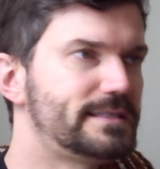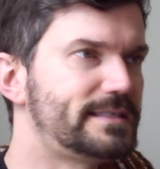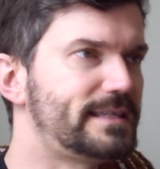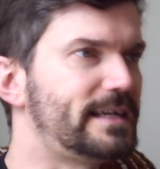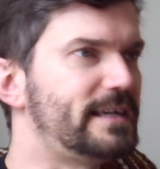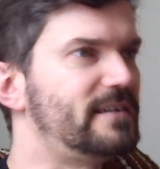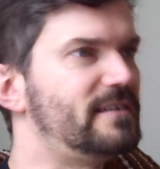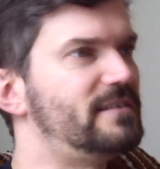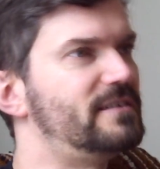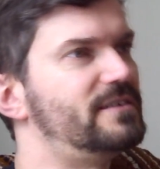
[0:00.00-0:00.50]

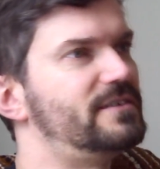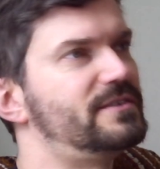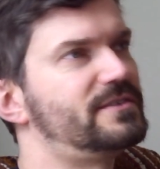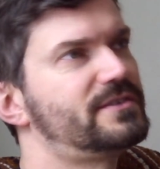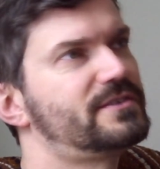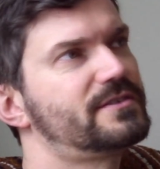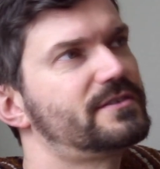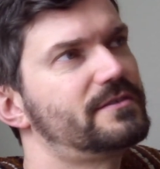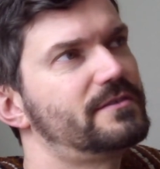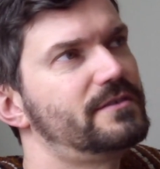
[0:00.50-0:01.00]

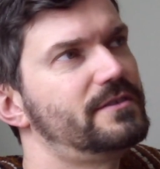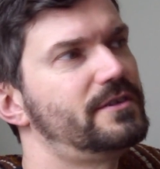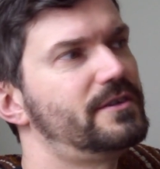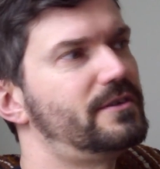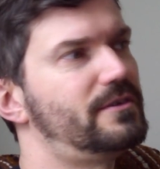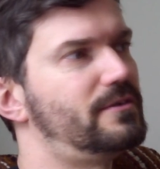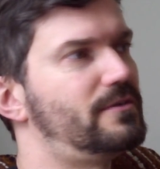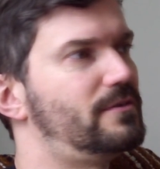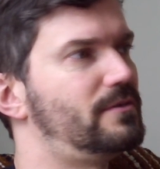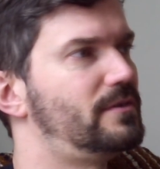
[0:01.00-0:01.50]
sales,
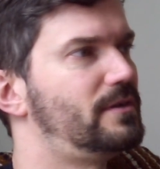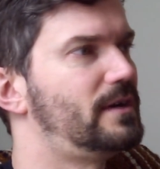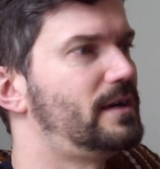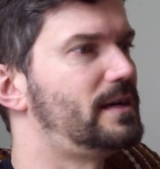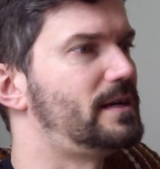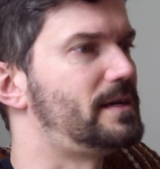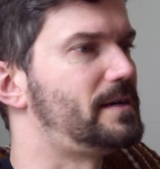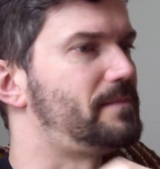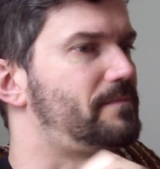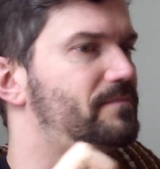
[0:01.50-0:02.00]

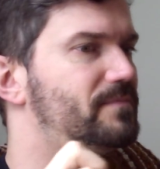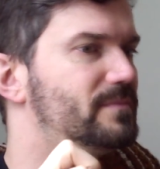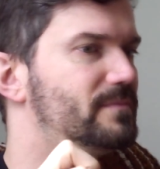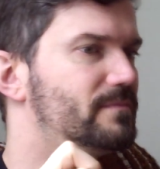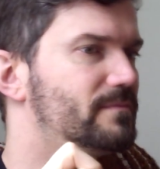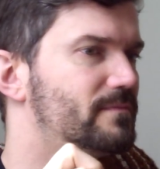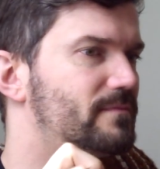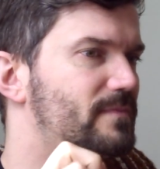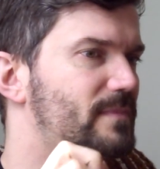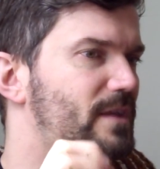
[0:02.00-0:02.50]

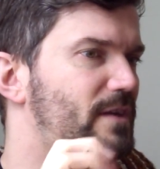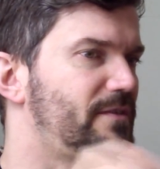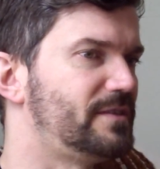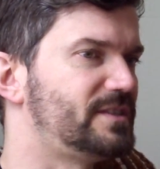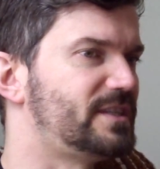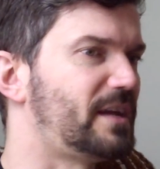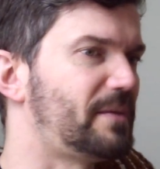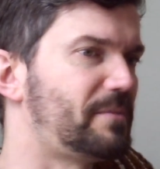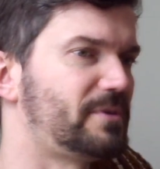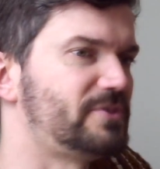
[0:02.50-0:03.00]
all
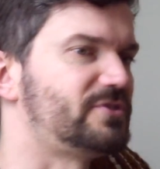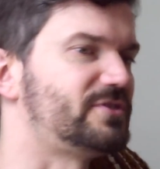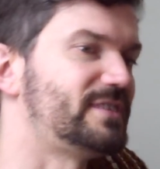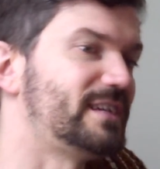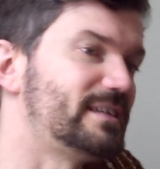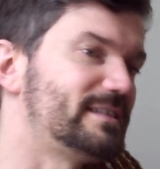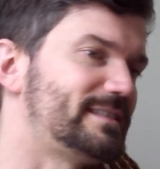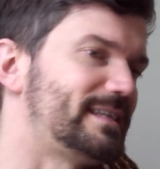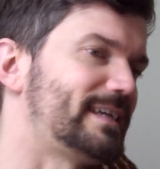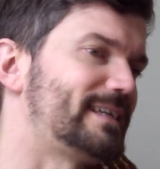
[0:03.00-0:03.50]
these high pressure
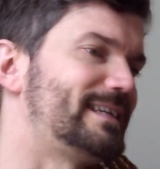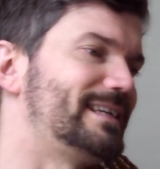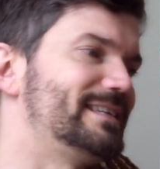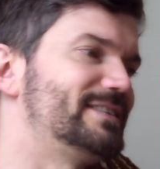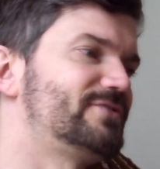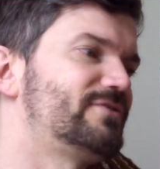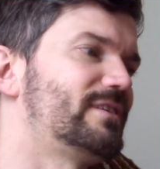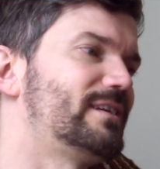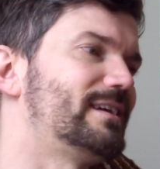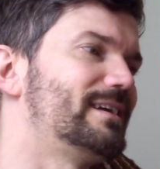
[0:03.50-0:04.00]
sales
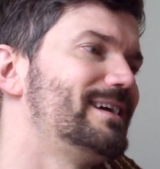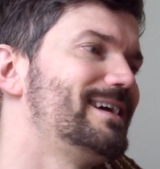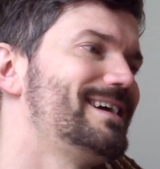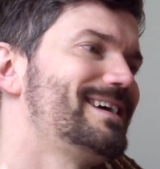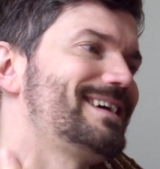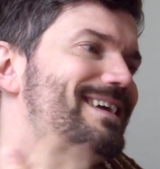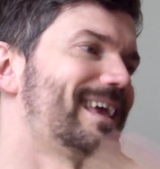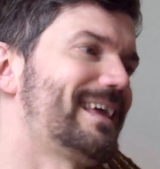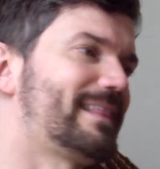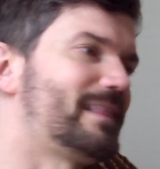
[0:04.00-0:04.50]
techniques, trying to
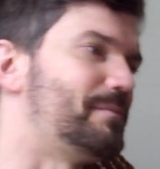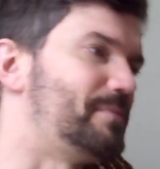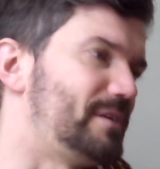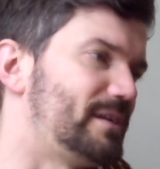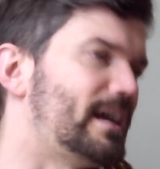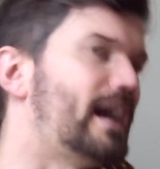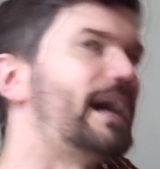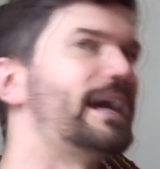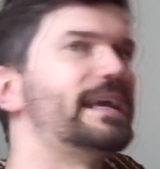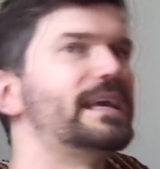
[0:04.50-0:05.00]
get them
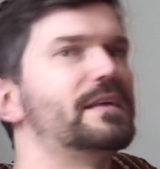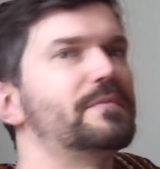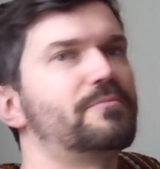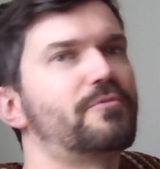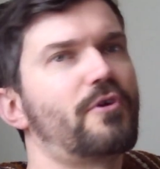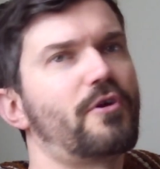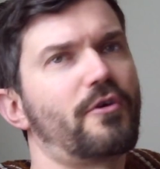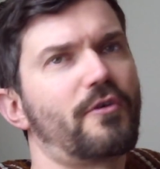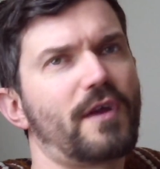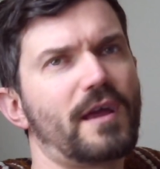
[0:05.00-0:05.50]
into high
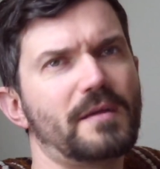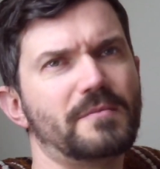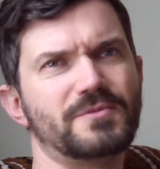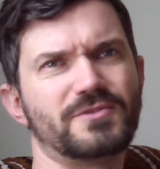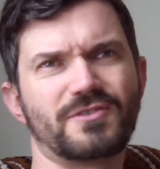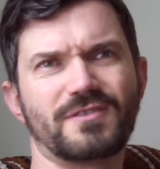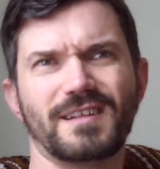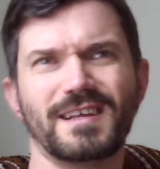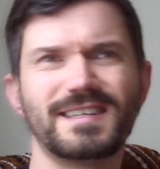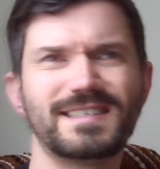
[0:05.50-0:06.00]
end
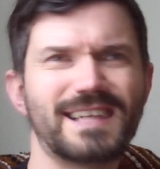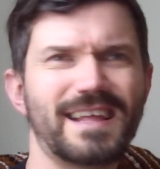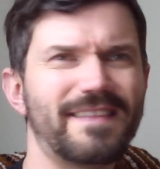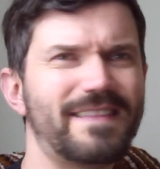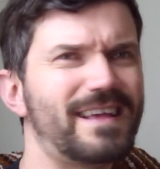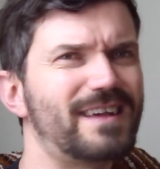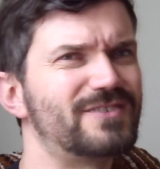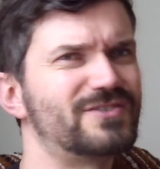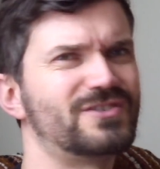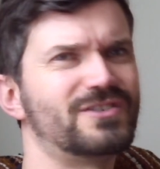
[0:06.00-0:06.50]
programs, or like
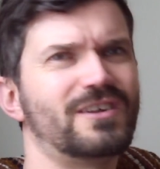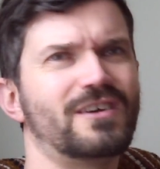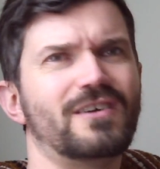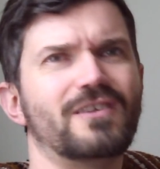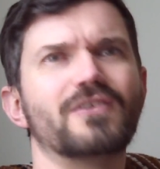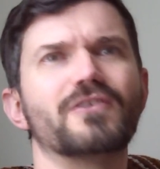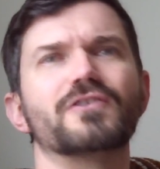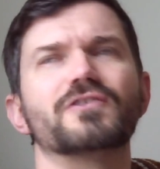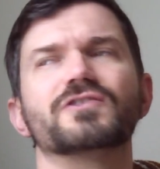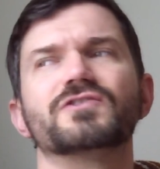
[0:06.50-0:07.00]

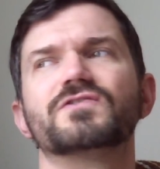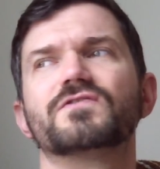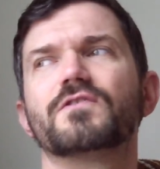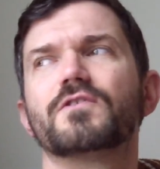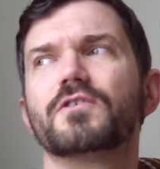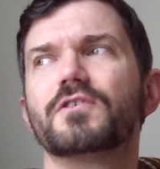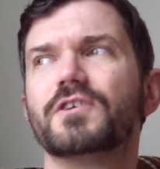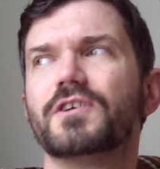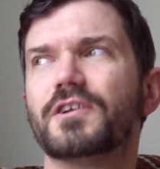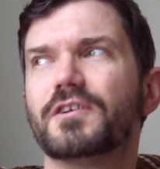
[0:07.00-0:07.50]
$10,000
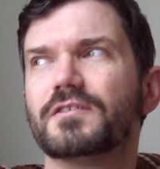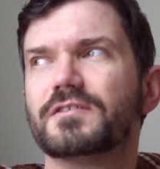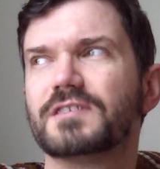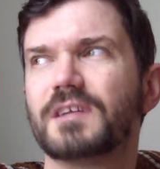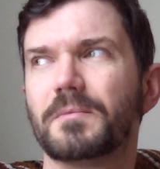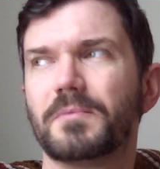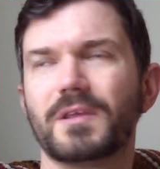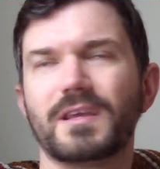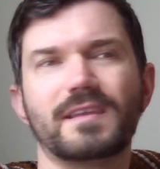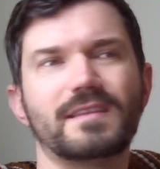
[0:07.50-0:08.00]
for
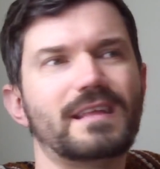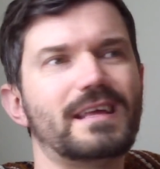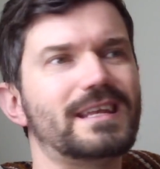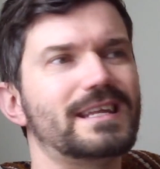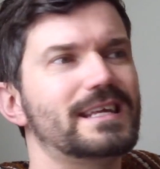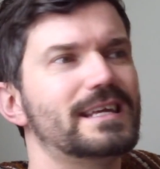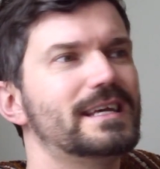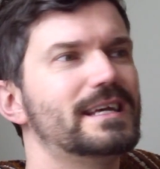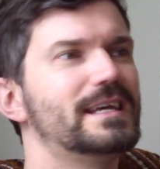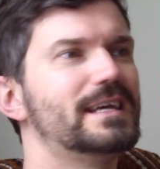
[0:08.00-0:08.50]
something, and
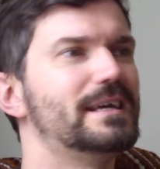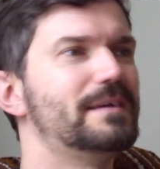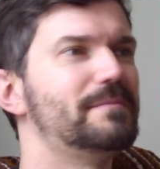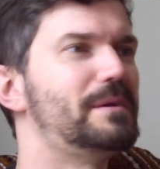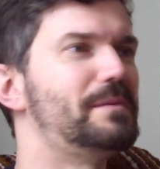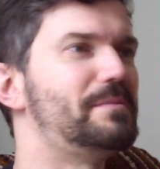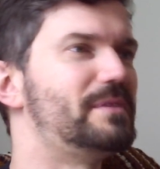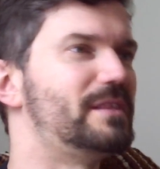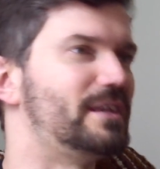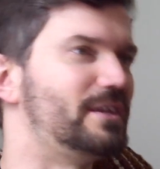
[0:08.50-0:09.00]
then
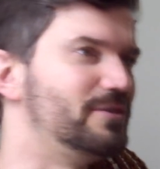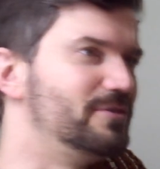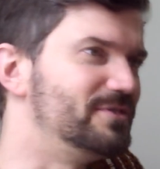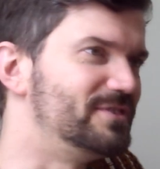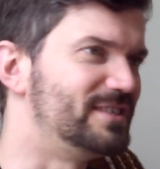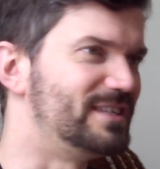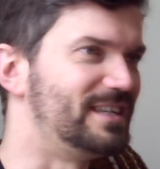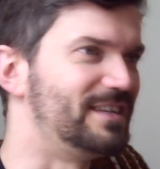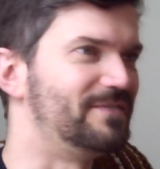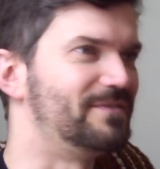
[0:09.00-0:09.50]
maybe they
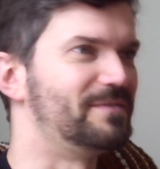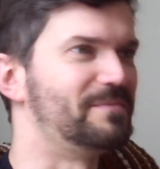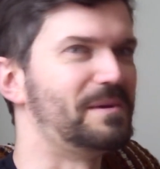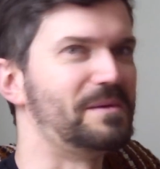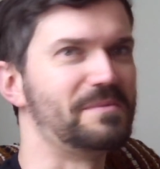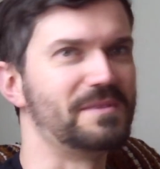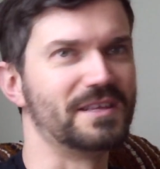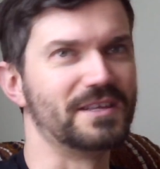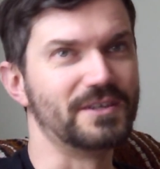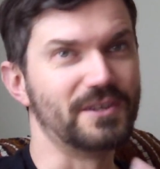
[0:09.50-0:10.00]
use it even,
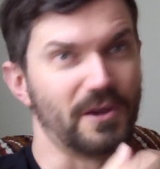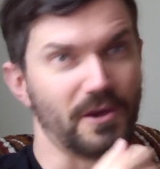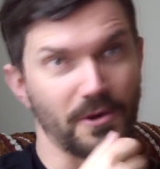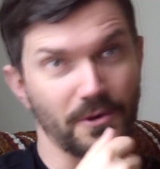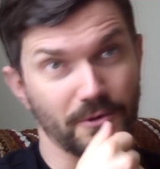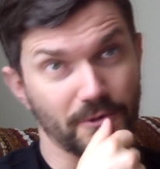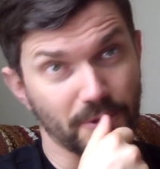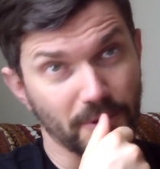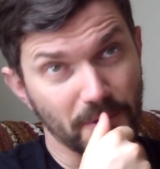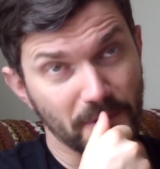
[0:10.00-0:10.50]
maybe they
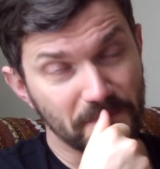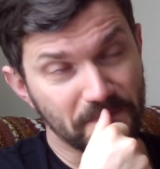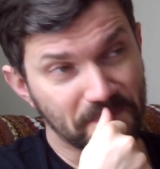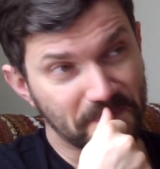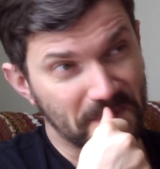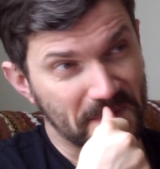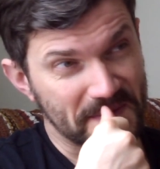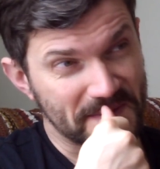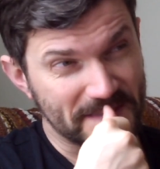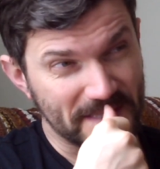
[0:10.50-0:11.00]
don't, or
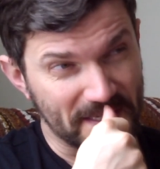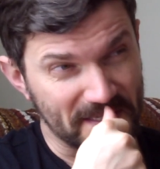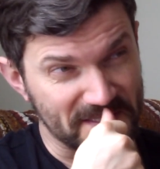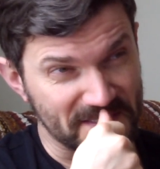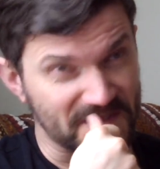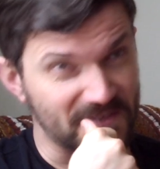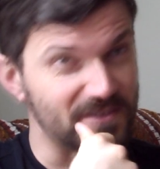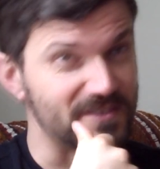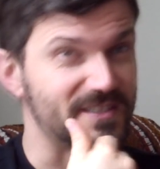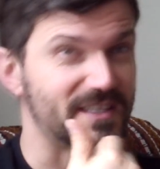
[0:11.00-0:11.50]
it's not
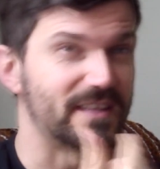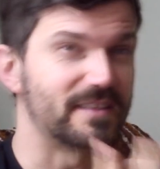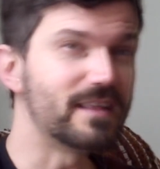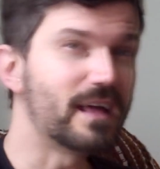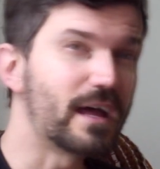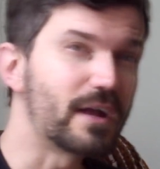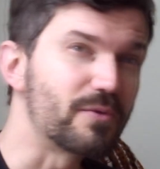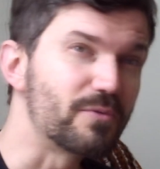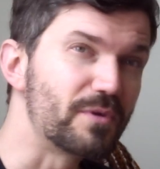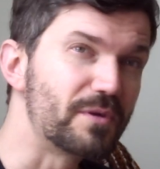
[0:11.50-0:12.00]
as good as they
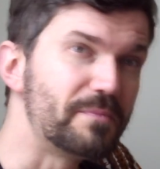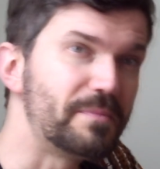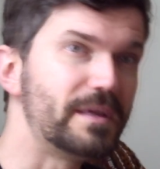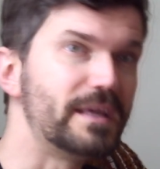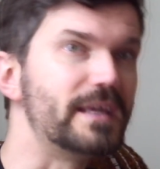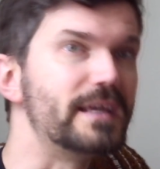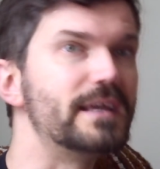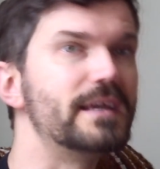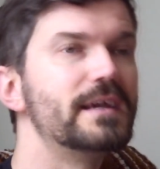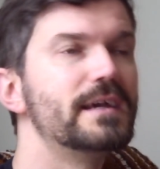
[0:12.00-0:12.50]
thought it would
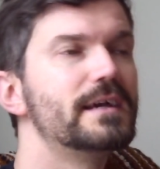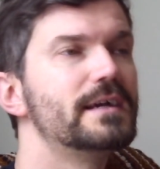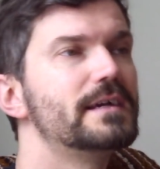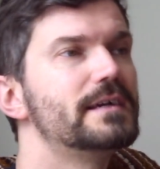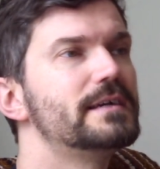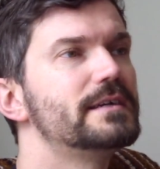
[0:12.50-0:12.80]
be.